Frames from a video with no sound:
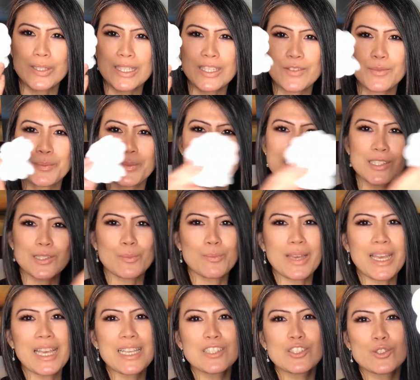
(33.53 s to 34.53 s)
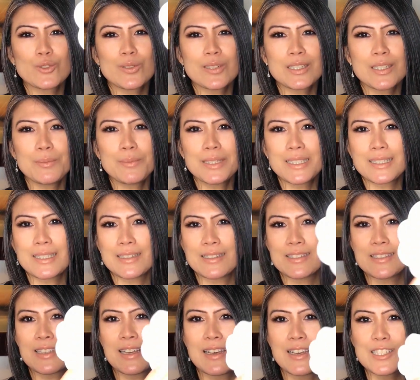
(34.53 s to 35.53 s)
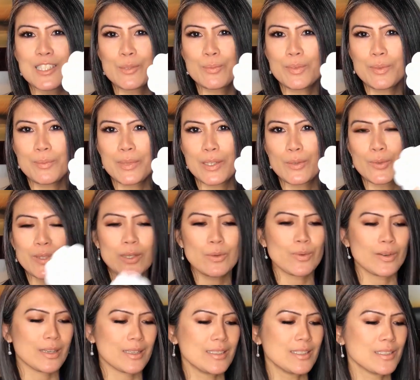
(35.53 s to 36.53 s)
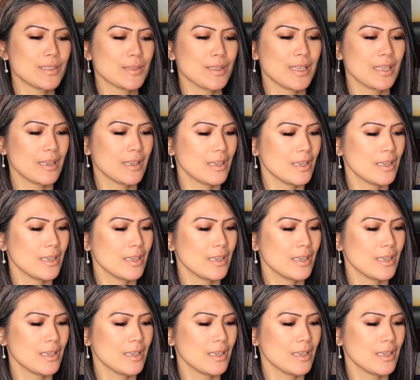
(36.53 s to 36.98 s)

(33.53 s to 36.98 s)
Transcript: give me some extra camellias as per my request.